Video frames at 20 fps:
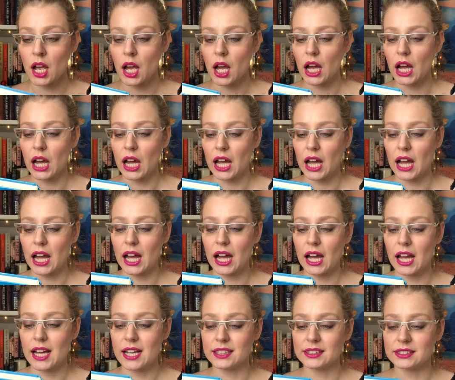
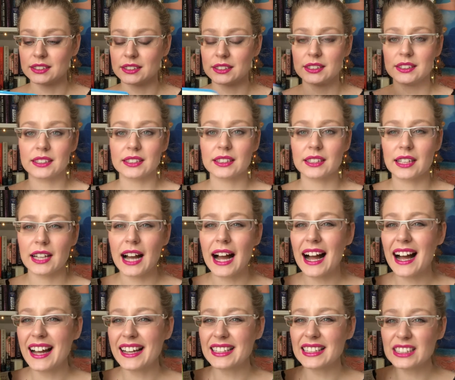And
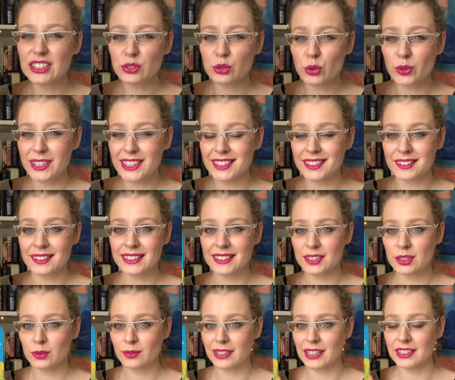I didn't read
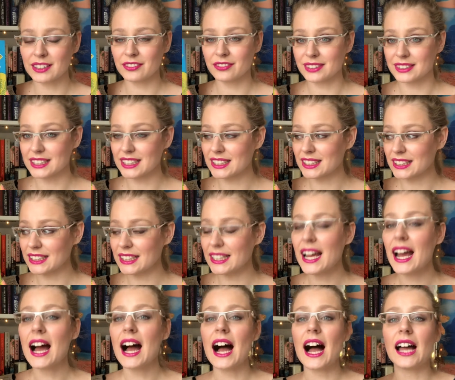this one physically.
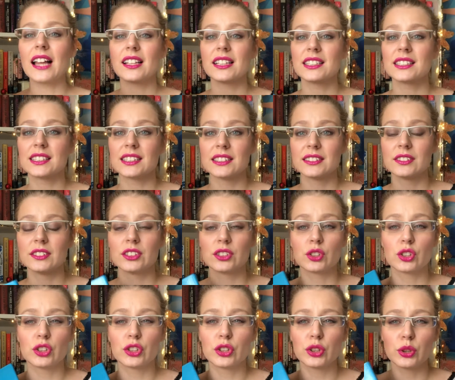I listened
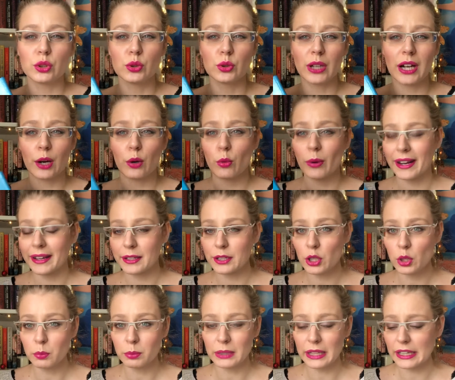to a
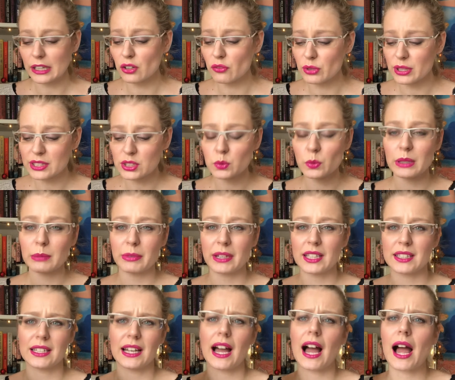radio play of this one
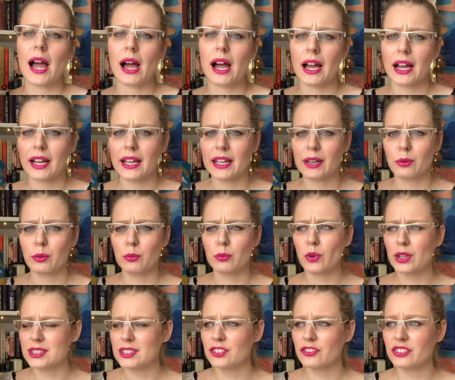because I
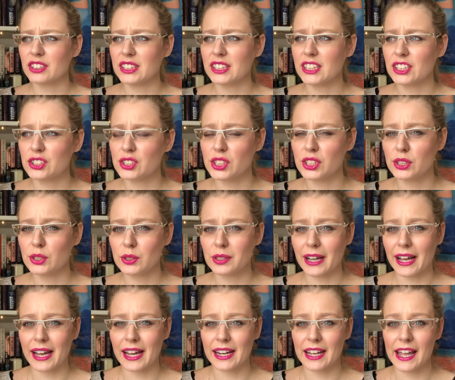wasn't feeling too good. I
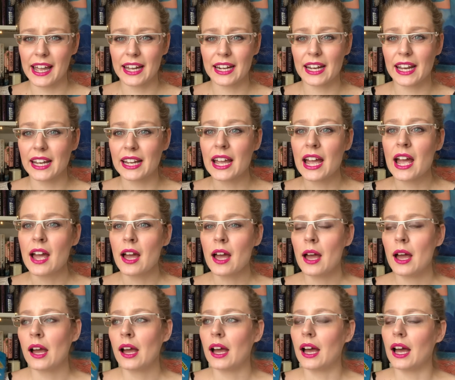had a headache
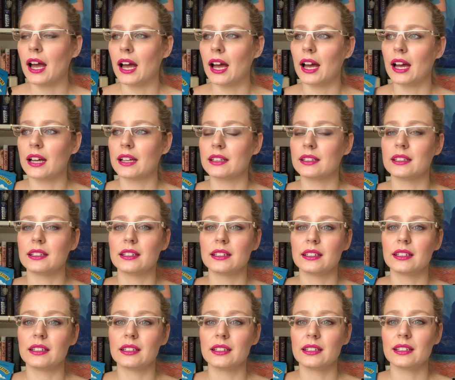
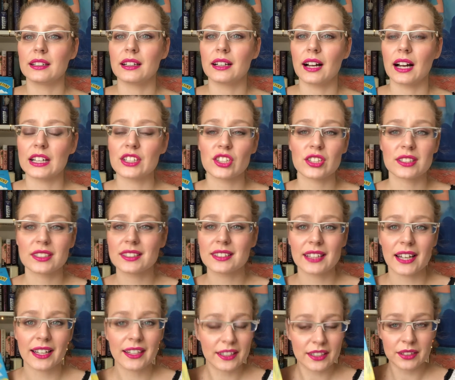and I just
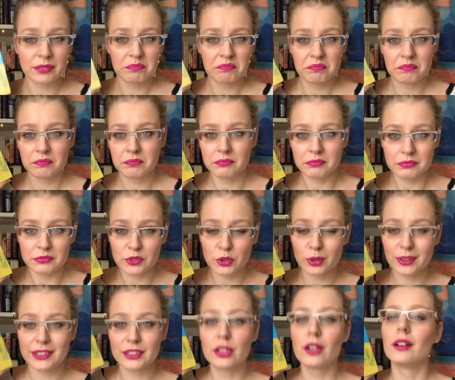decided to
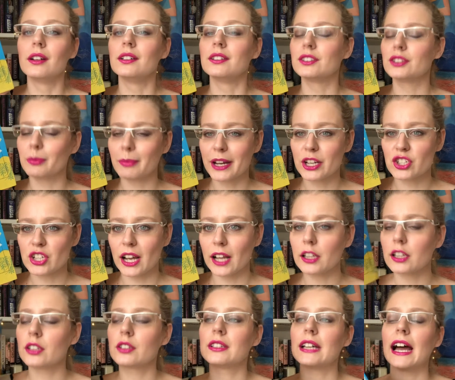return to my
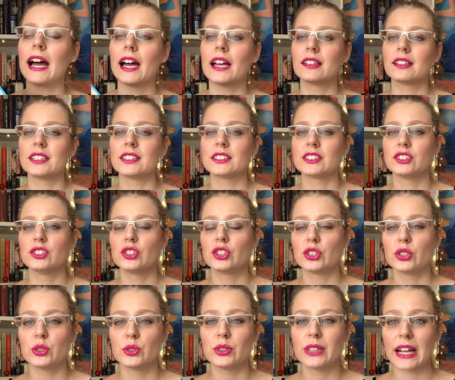childhood and listen
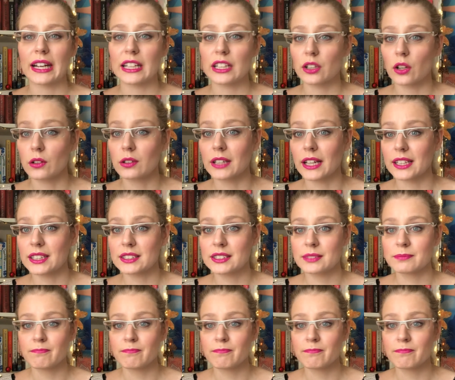to Daddy Longlegs